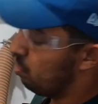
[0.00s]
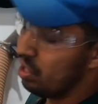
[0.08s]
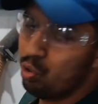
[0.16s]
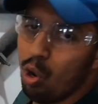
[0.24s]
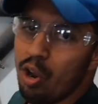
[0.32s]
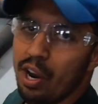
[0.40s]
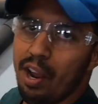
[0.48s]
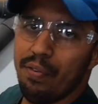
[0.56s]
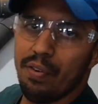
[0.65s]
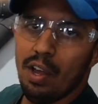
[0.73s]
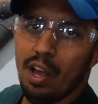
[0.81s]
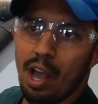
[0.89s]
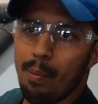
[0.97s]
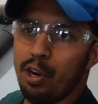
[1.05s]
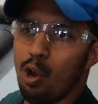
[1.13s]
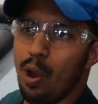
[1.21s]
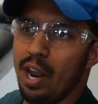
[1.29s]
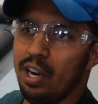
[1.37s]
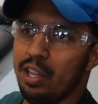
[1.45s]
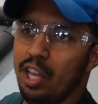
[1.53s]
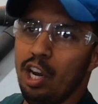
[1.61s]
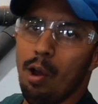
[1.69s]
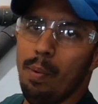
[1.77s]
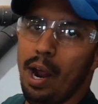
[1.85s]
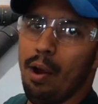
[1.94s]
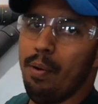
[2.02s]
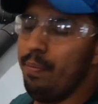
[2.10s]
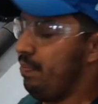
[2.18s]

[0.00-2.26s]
the draw knife, I'm gonna go ahead and clean up now.